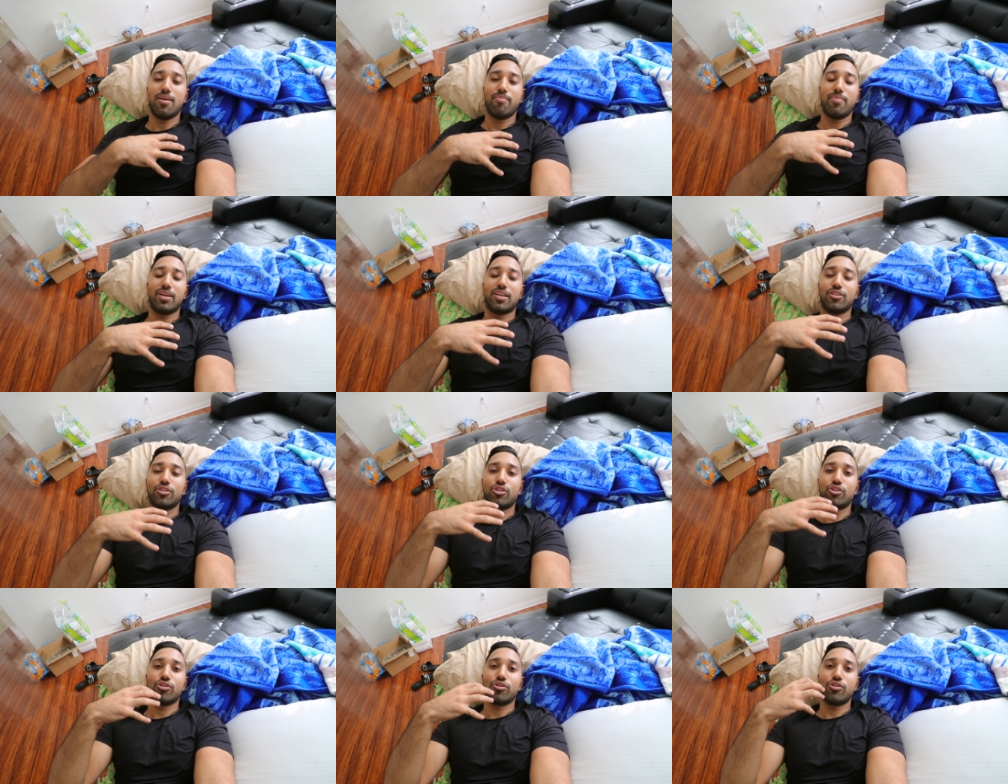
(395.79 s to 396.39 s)

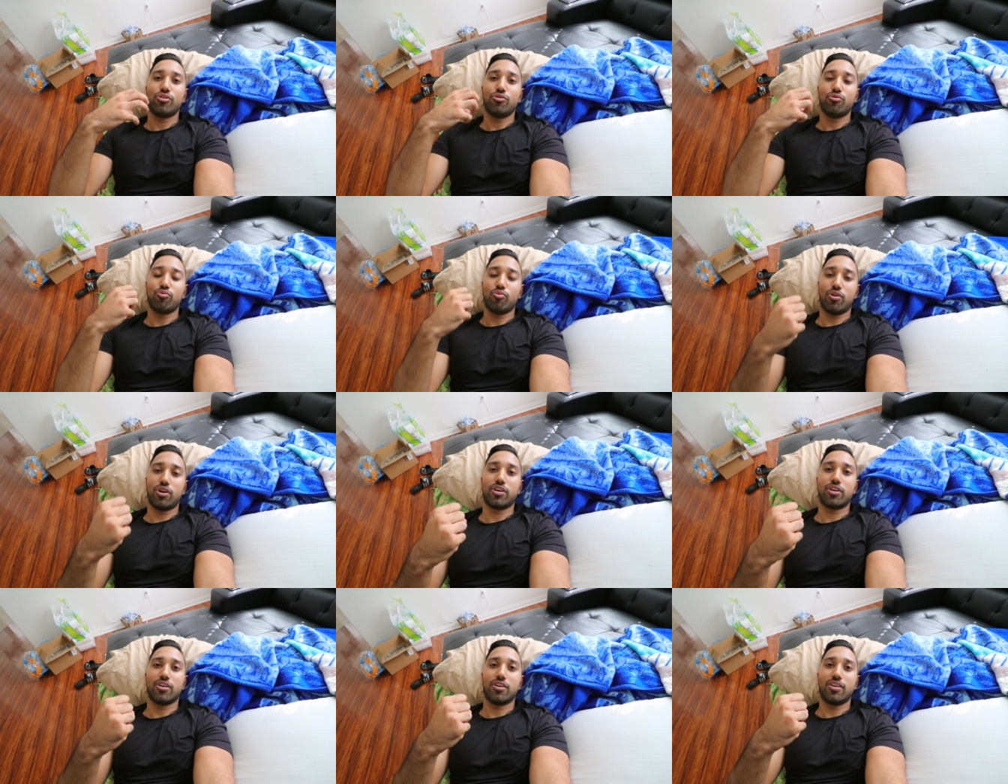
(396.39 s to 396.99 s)
making sure you
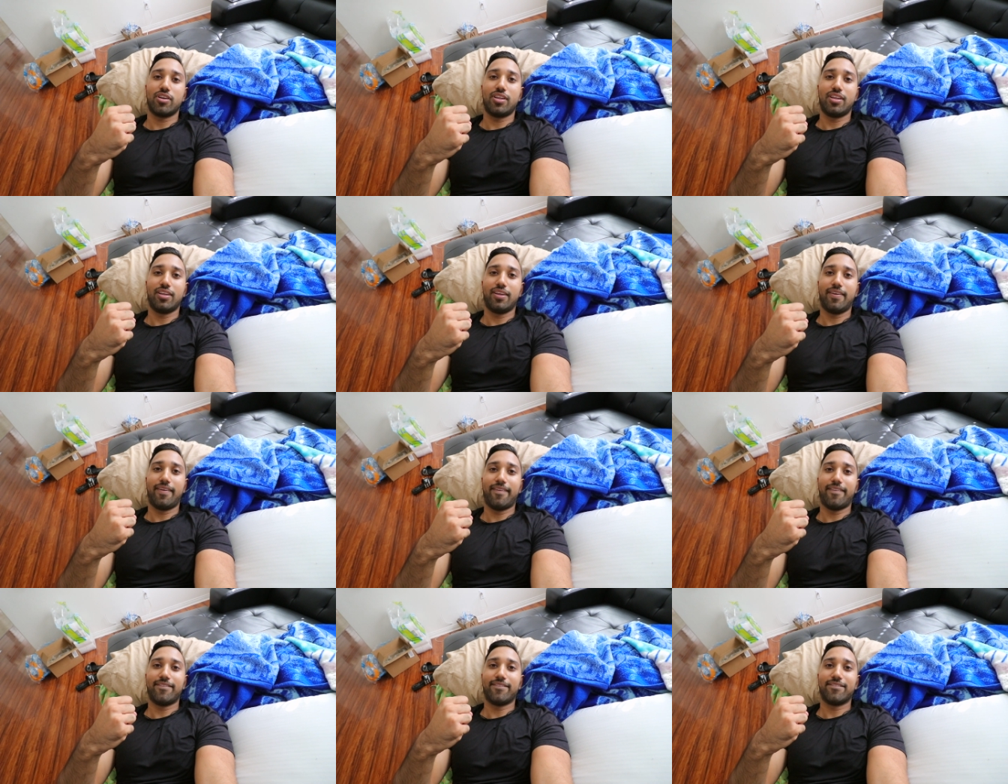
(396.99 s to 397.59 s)
are good.
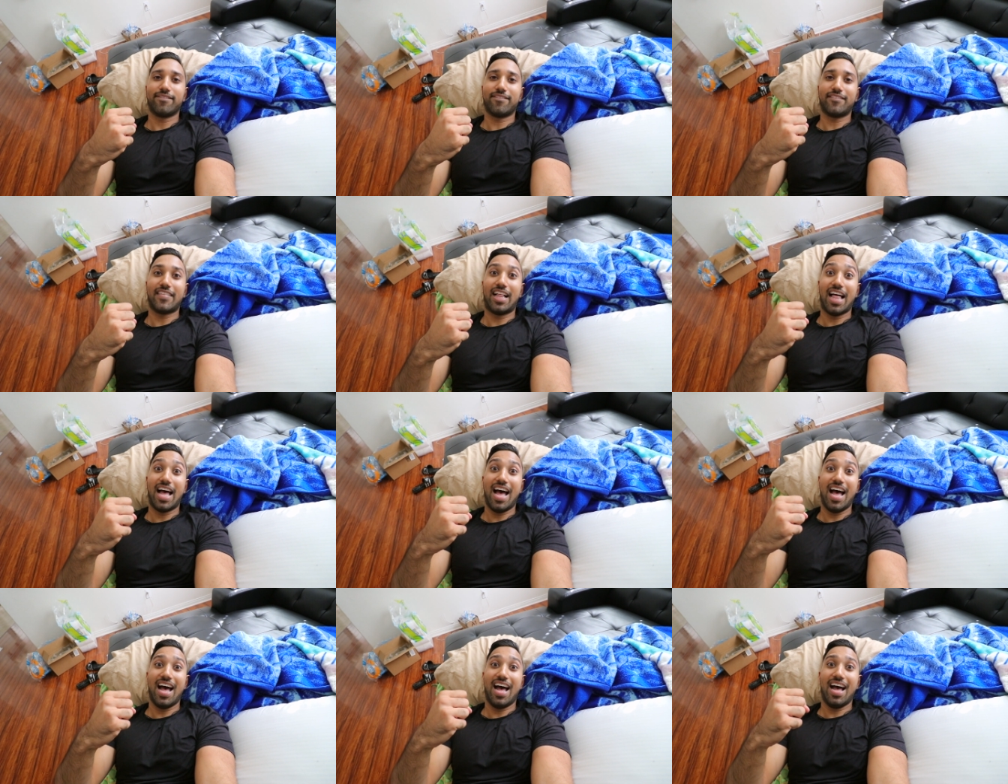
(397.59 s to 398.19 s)

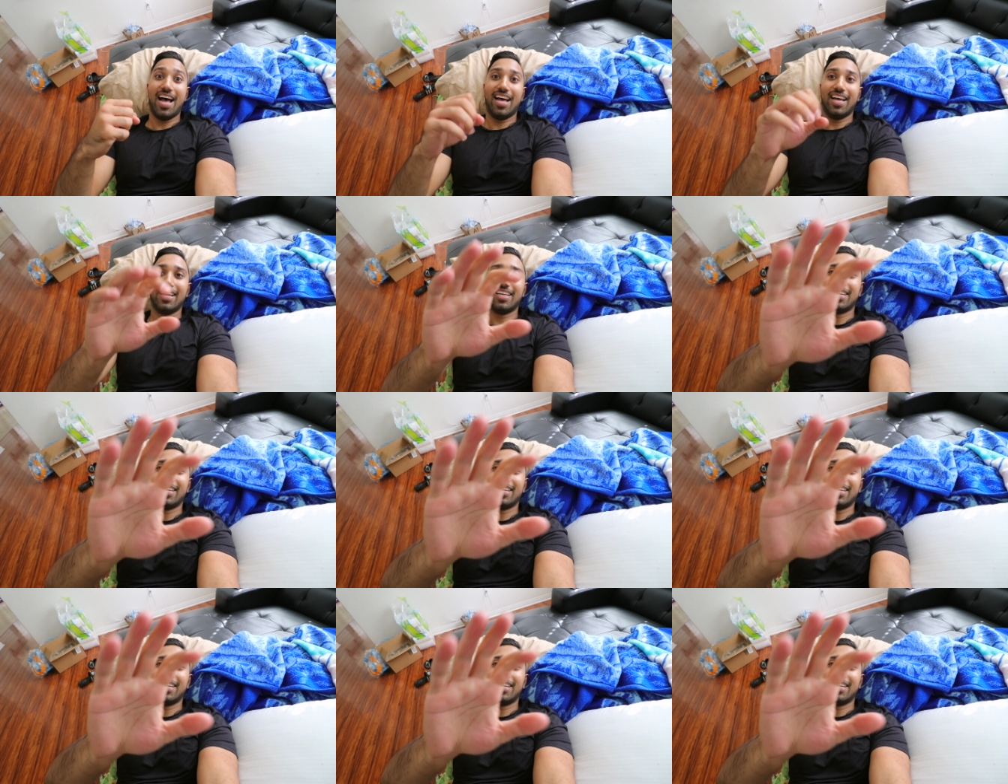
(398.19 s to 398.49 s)
Huh?